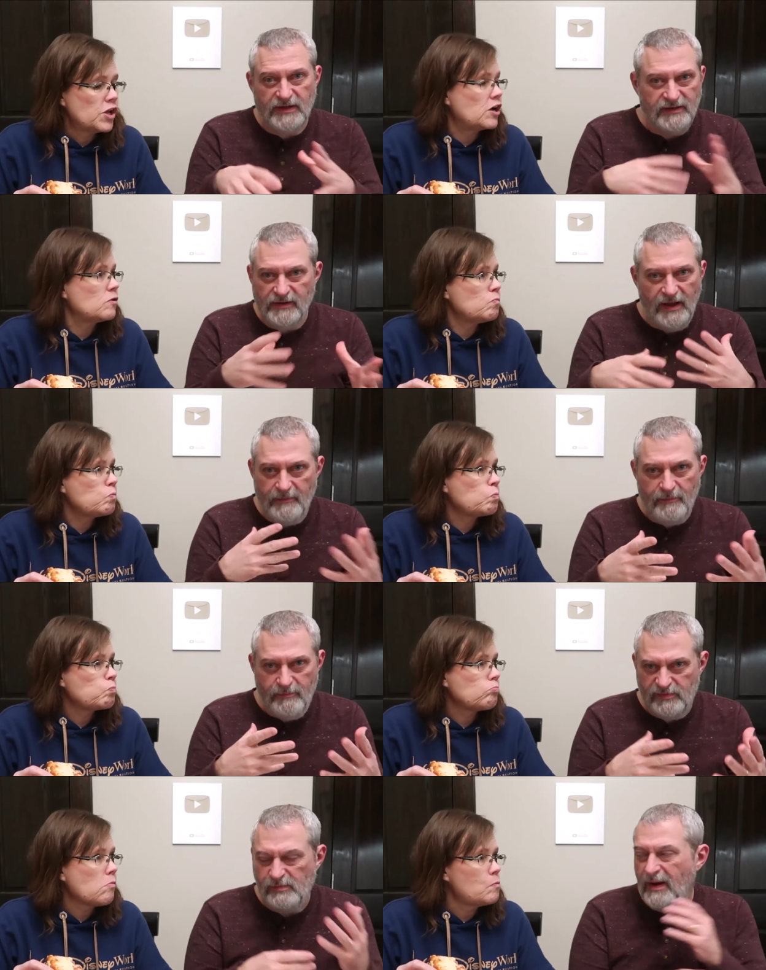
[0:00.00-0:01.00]
Speaker 1: Yeah, and, and
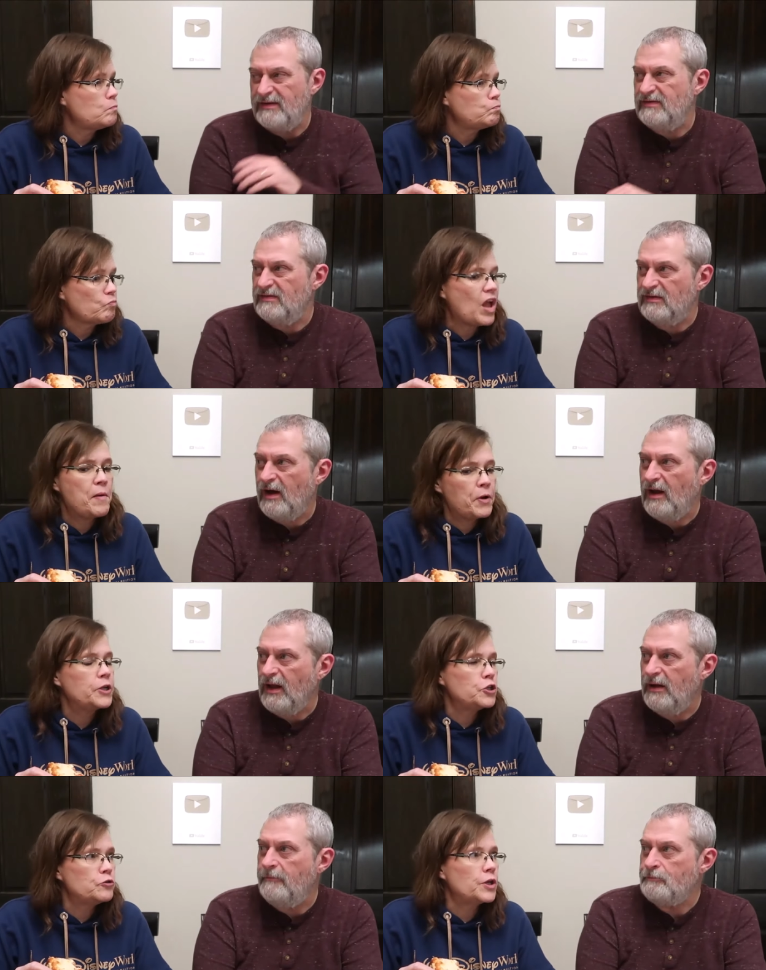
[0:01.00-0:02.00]
spices it. I
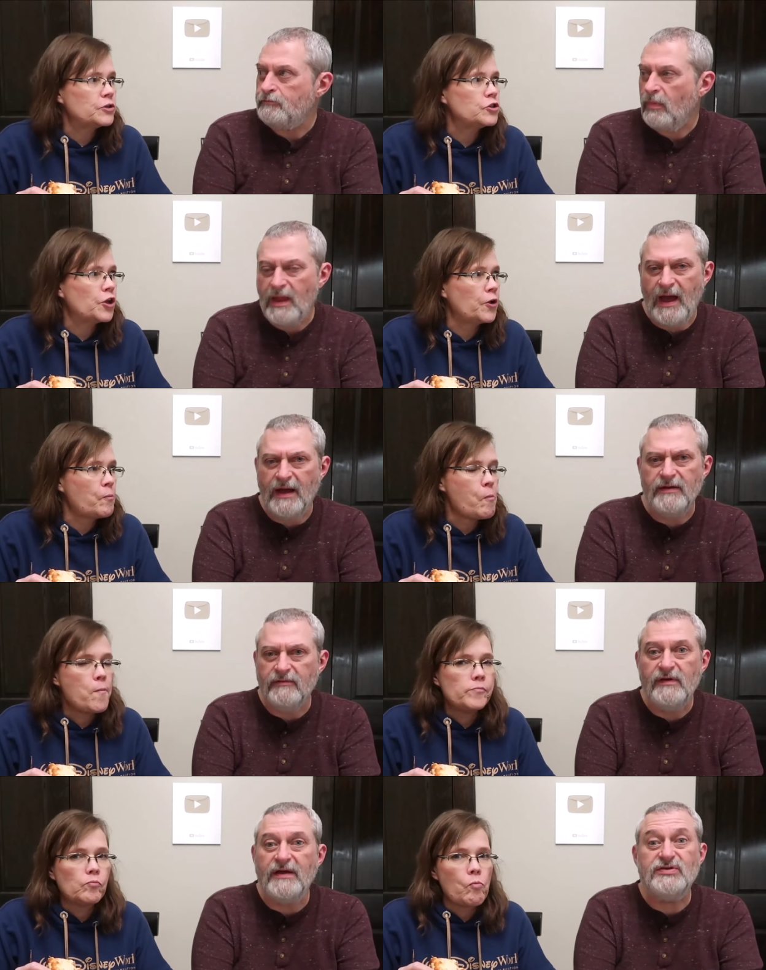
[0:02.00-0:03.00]
might do that too. Yeah,
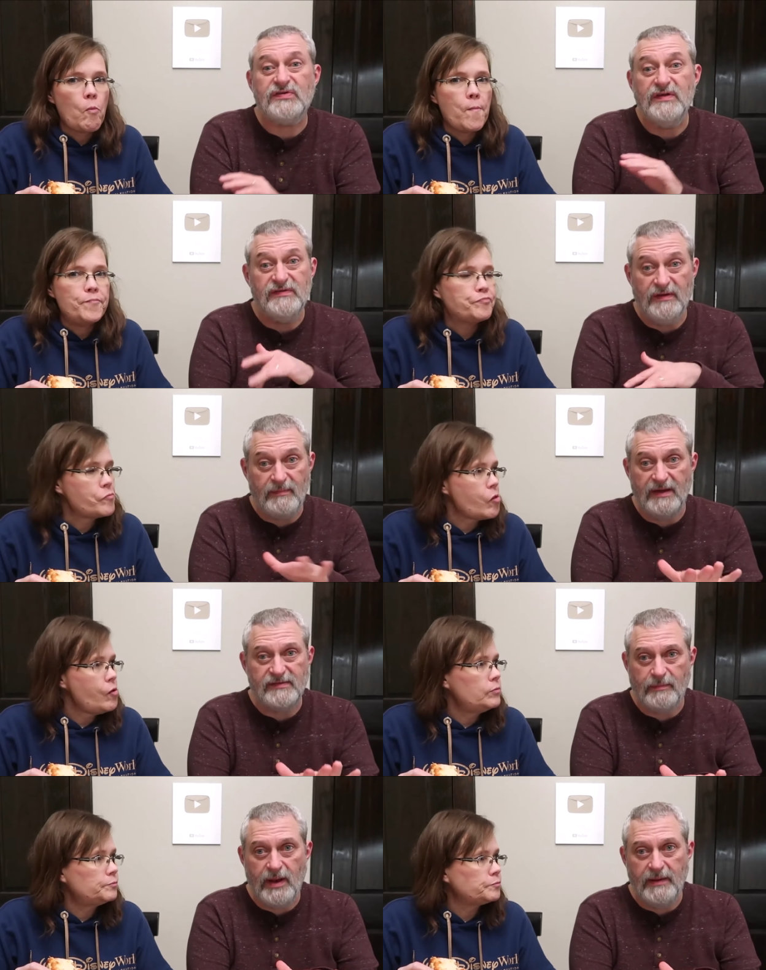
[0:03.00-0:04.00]
nature seasoning
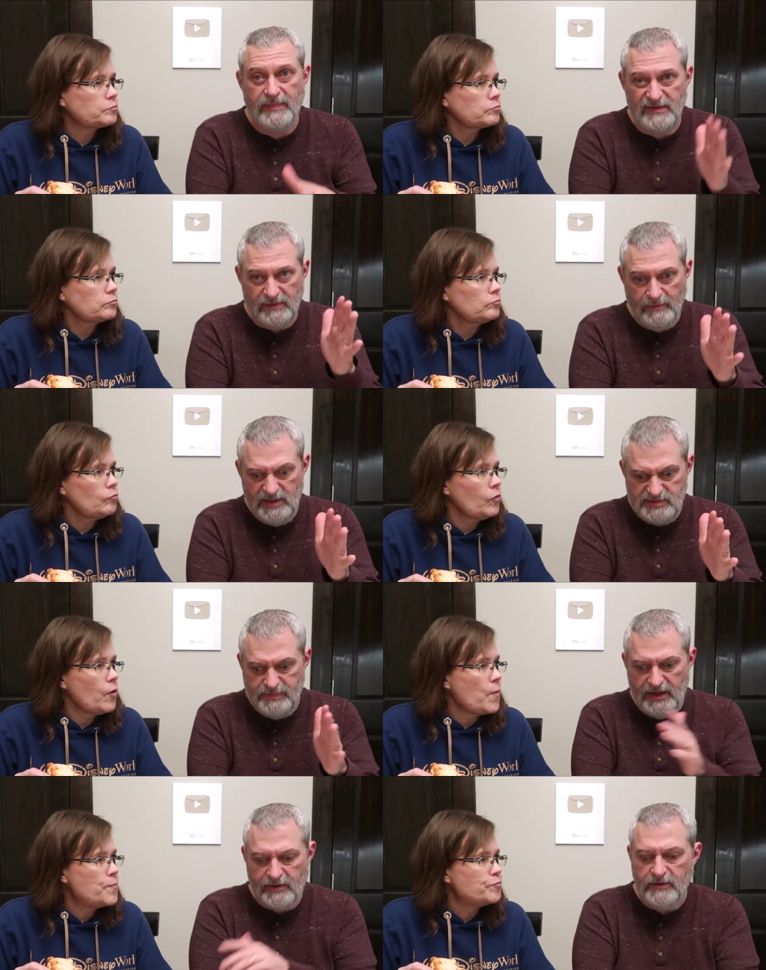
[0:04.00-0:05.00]
makes a mm-hmm. plain pizza
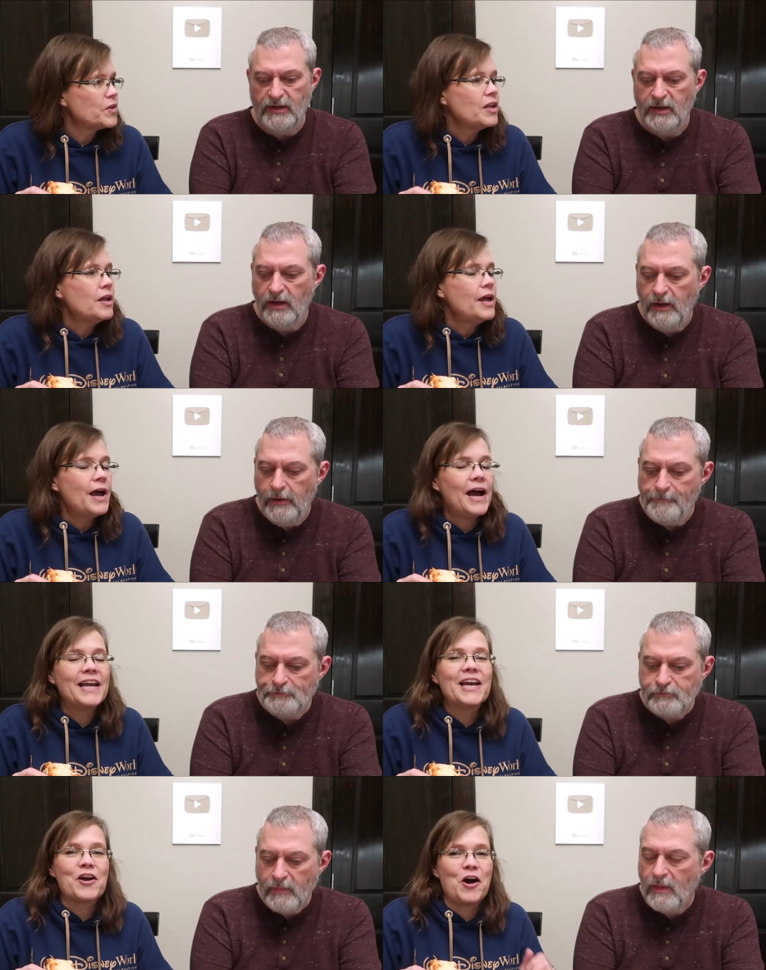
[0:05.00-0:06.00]
much better.
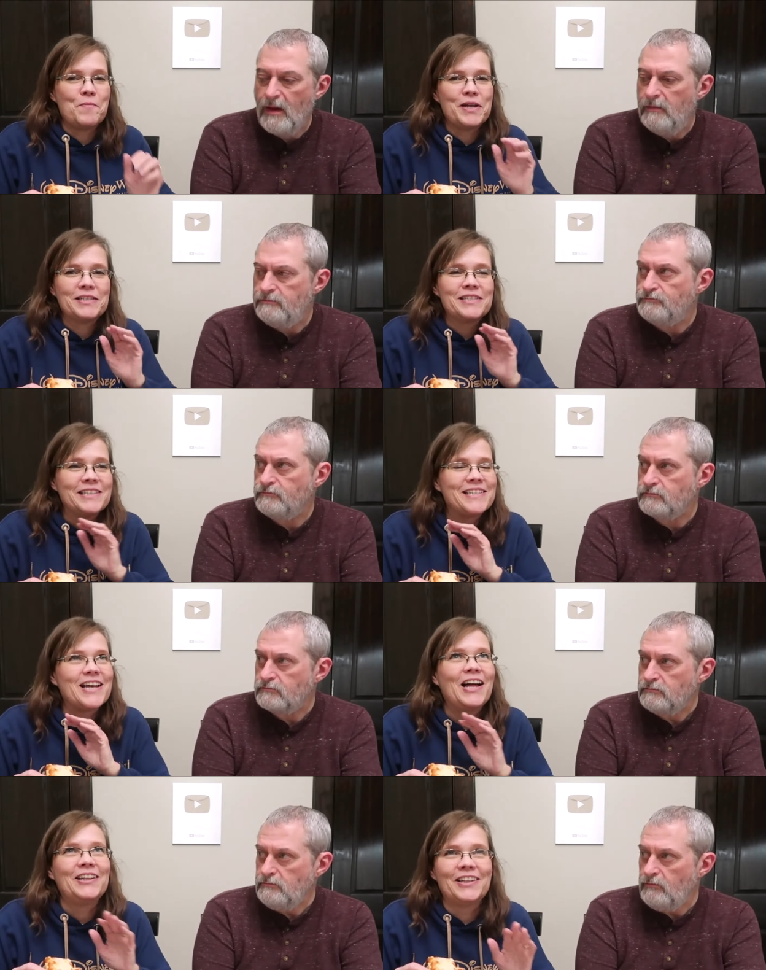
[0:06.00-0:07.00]
Speaker 2: I get comments is
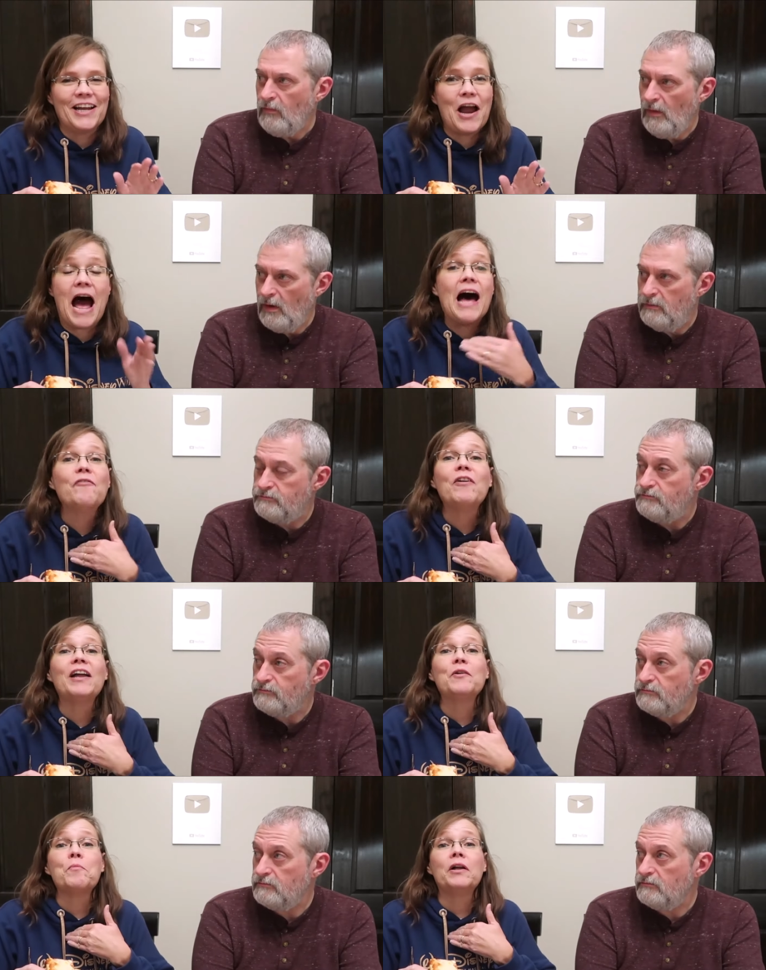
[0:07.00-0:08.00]
hilarious. I
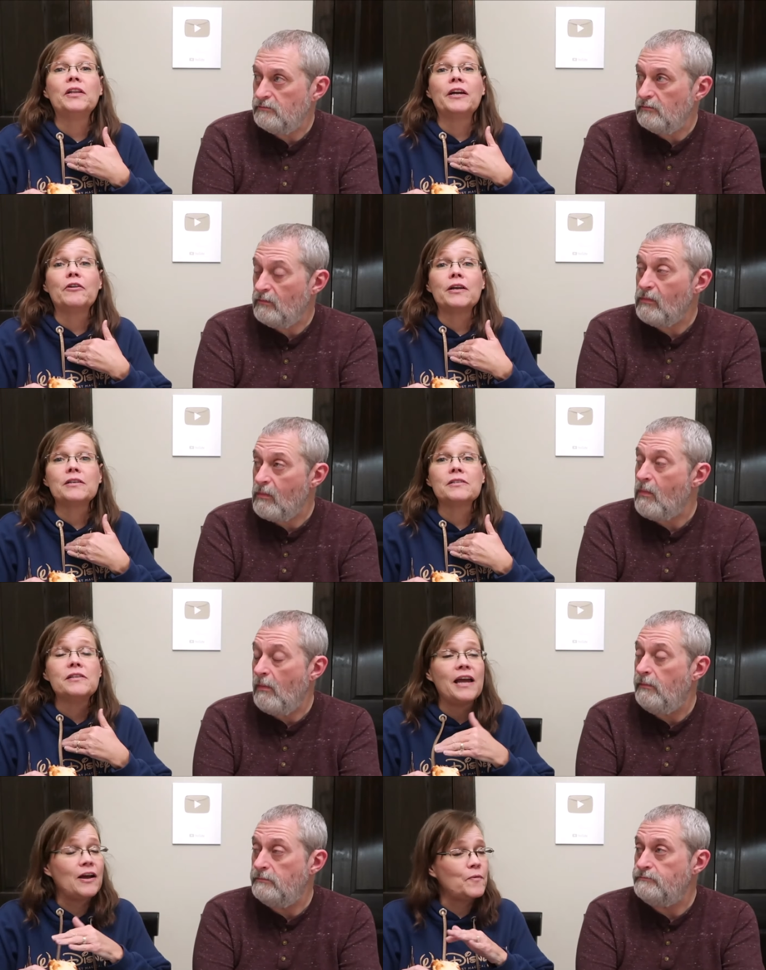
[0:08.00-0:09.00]
find them hilarious.
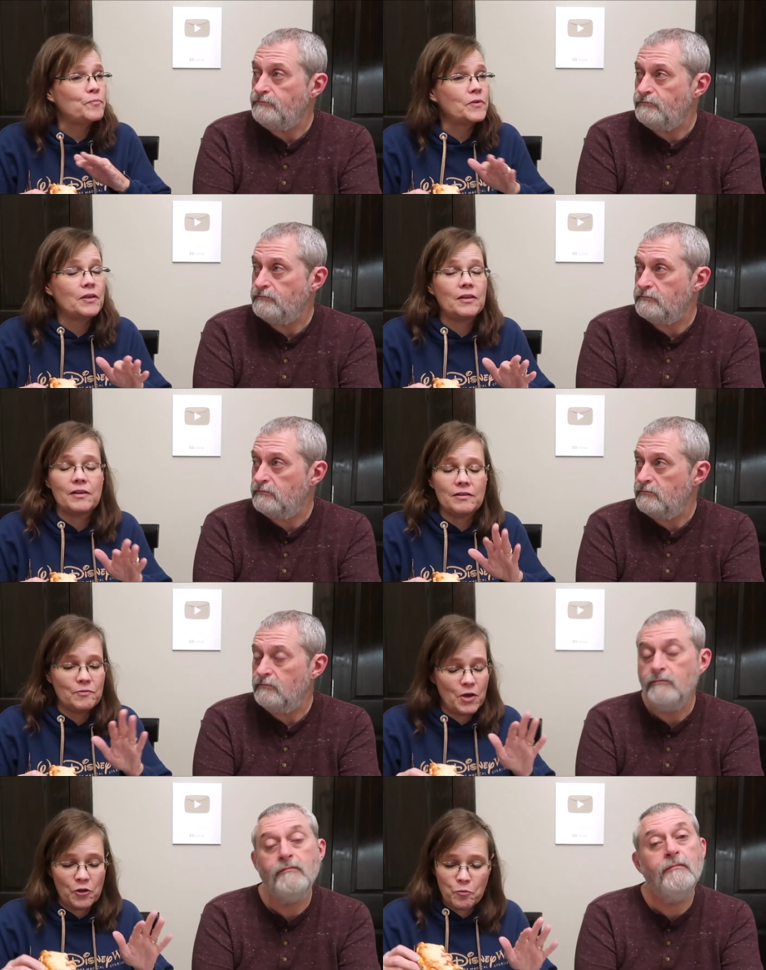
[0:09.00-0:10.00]
Now,
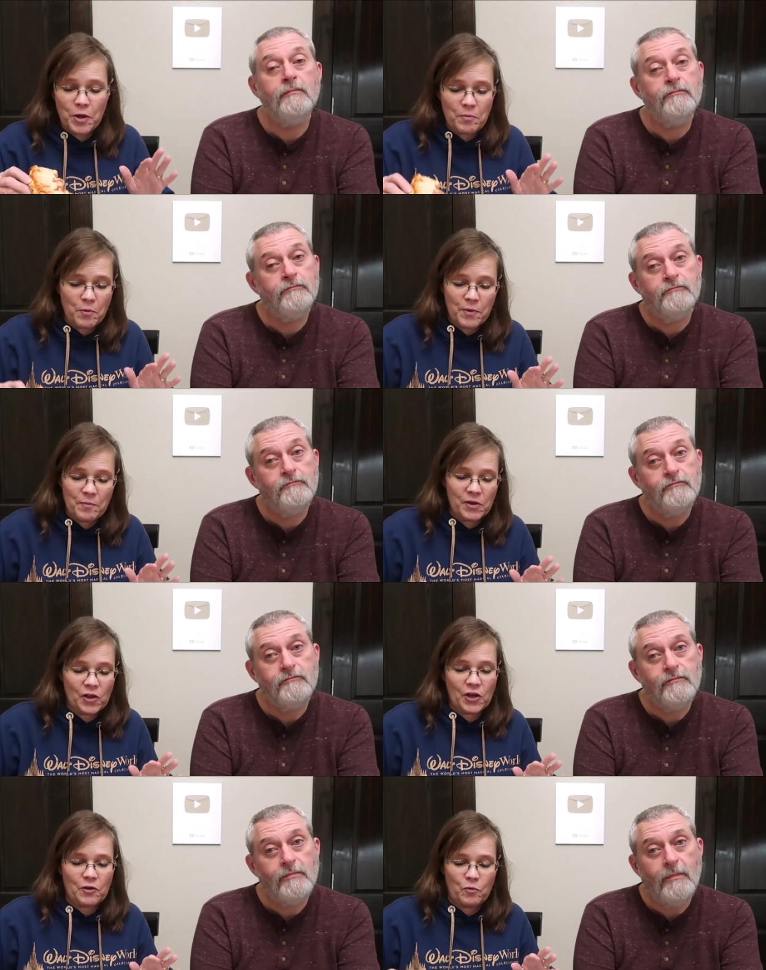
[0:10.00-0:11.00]
other people might be
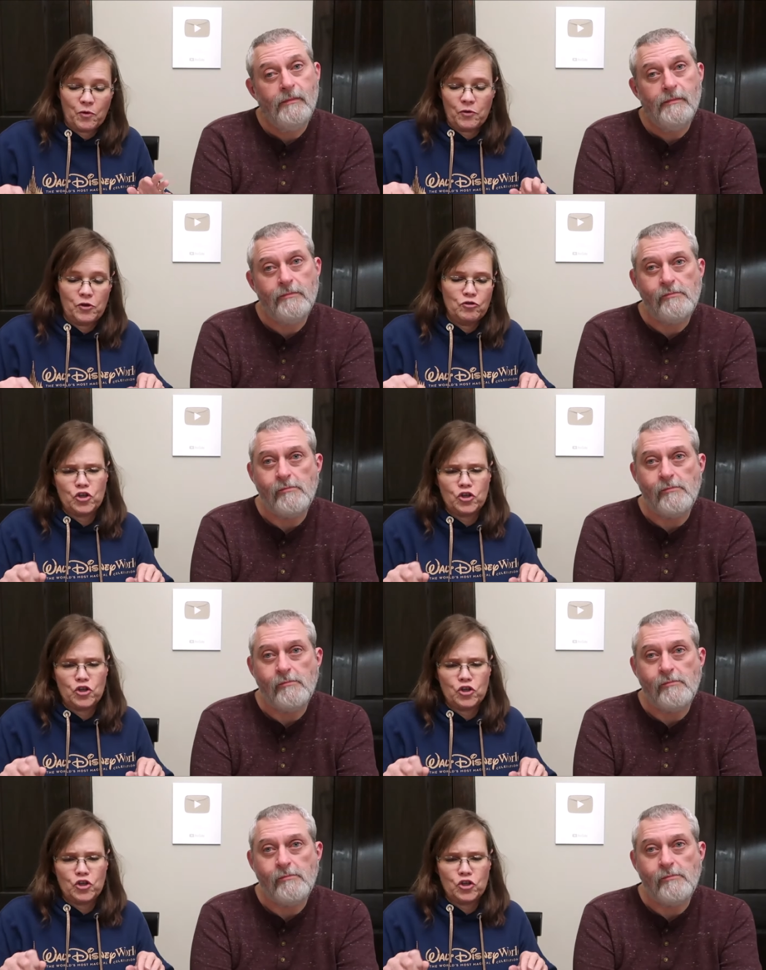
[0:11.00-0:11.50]
like, "Well, you